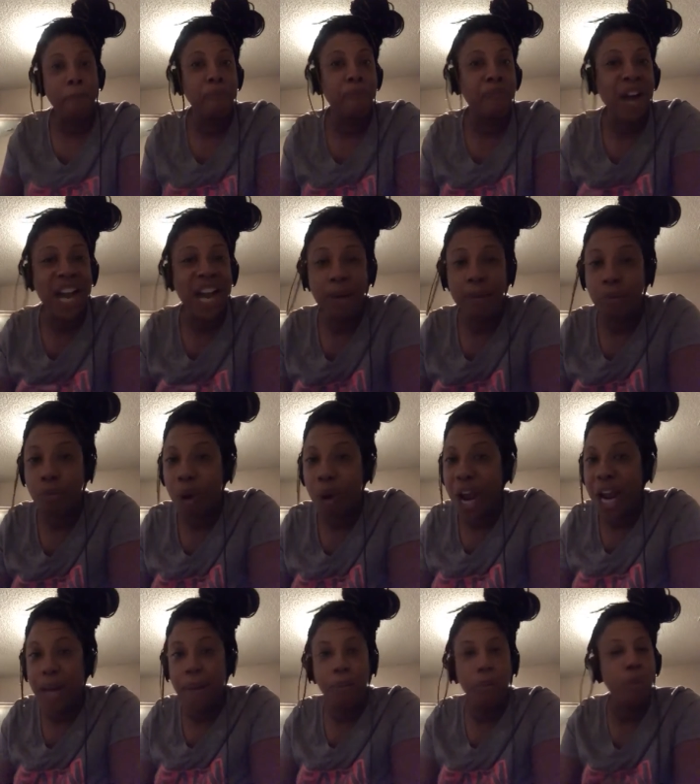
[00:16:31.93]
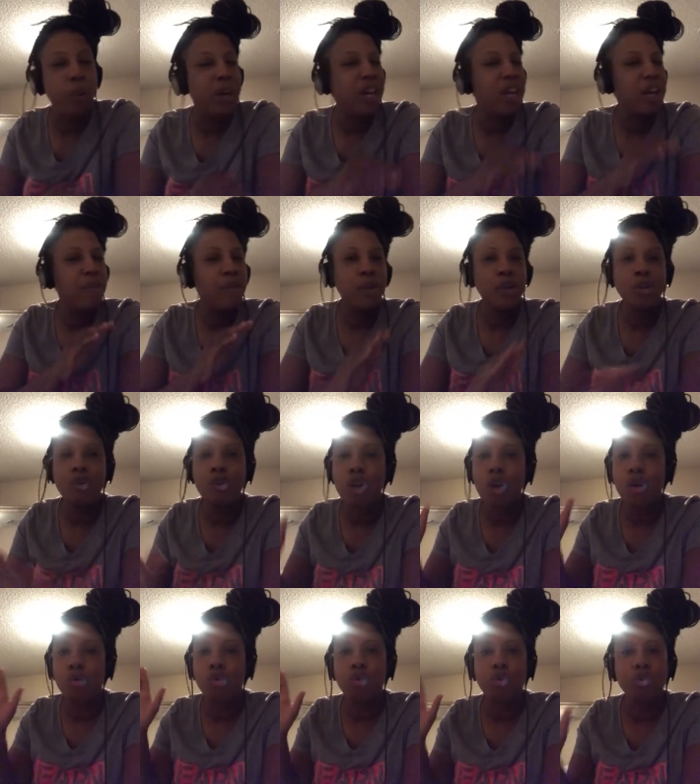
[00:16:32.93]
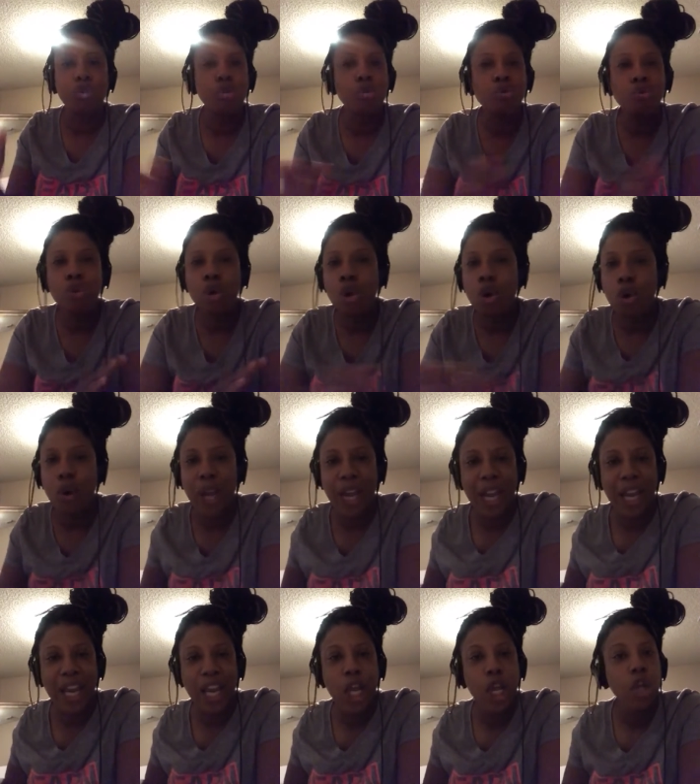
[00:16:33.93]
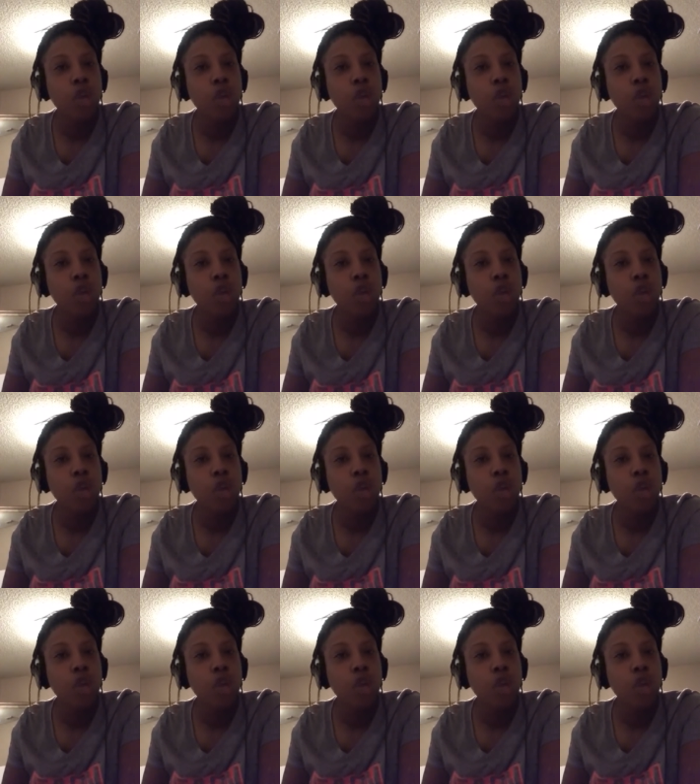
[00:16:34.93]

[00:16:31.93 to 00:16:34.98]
fight them, write them, whatever you're going to do, you do it.